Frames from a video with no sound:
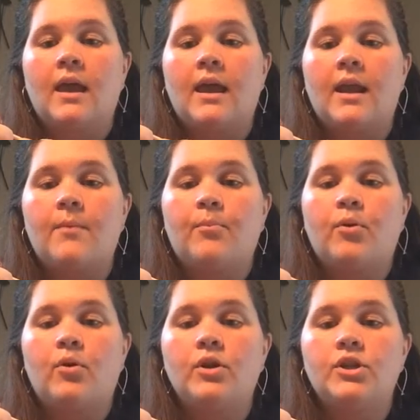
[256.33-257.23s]
and I
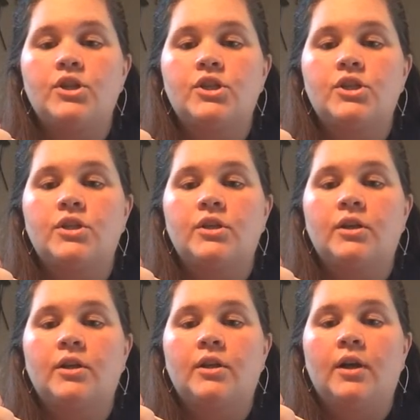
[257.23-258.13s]
push
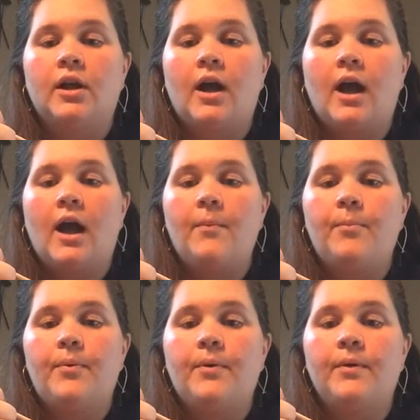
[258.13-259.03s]

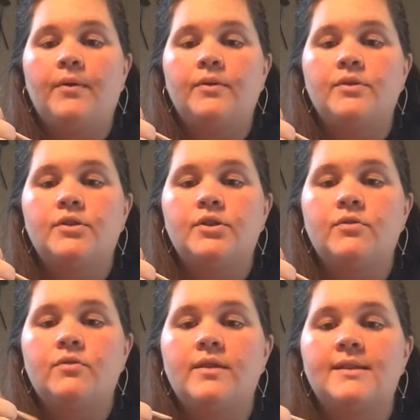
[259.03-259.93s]
up
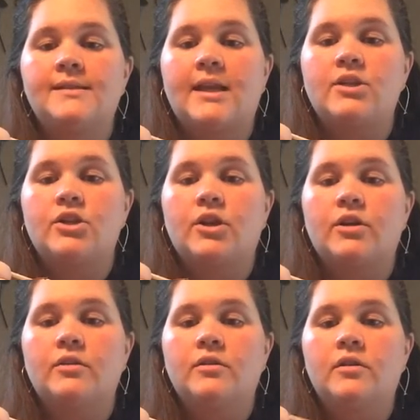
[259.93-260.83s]
to the center.
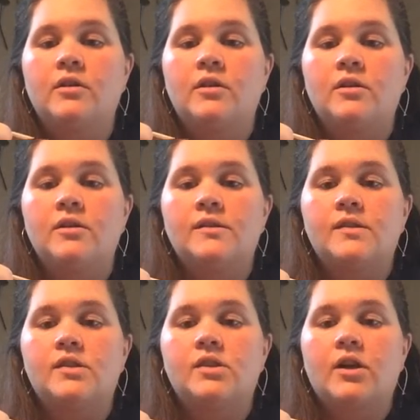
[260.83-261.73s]

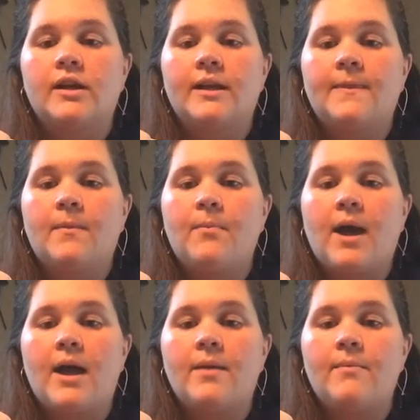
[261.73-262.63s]
So starting at the
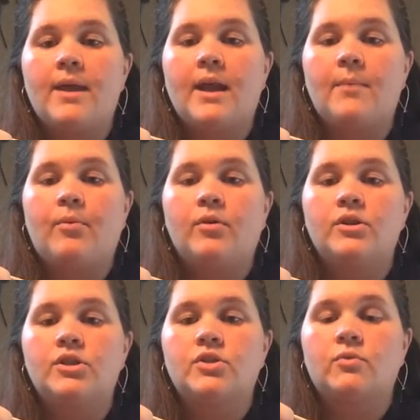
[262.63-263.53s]
bottom and I
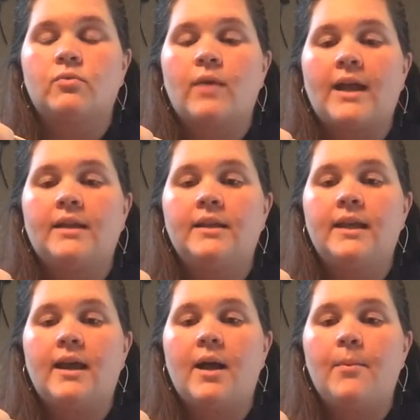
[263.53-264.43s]
push
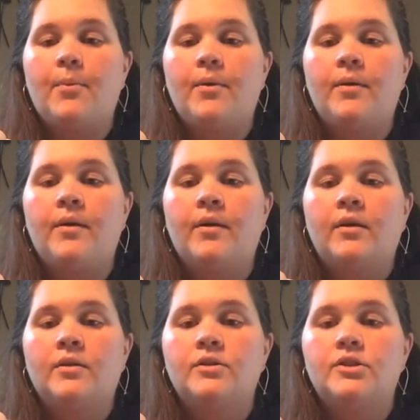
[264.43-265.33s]
directly up
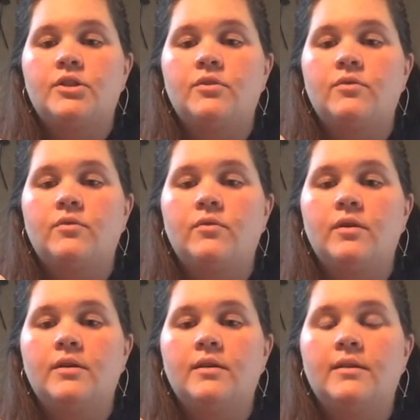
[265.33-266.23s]
to
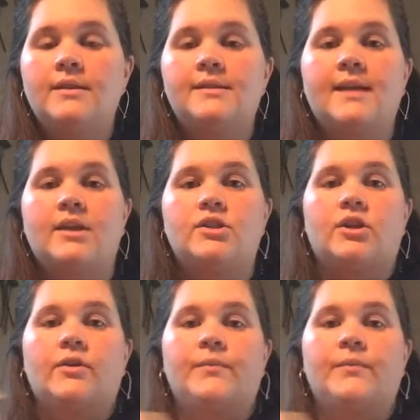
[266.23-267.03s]
the center.